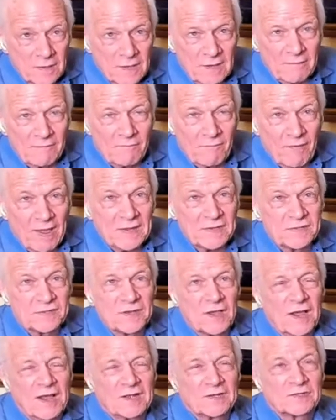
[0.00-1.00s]

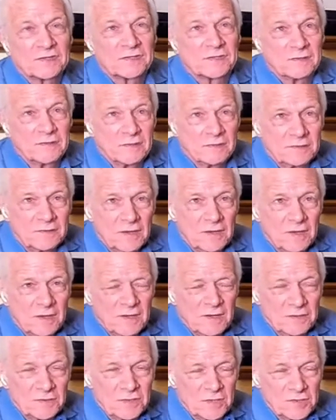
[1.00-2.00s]
invites us
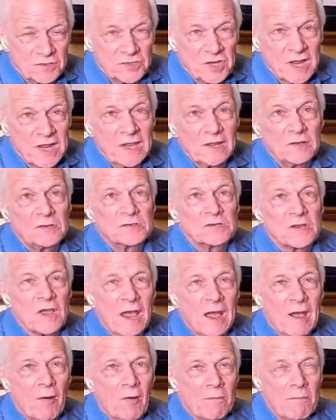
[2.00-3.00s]
to change
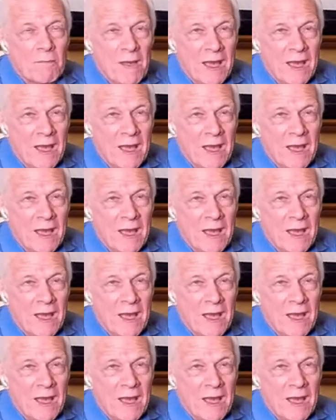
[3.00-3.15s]
our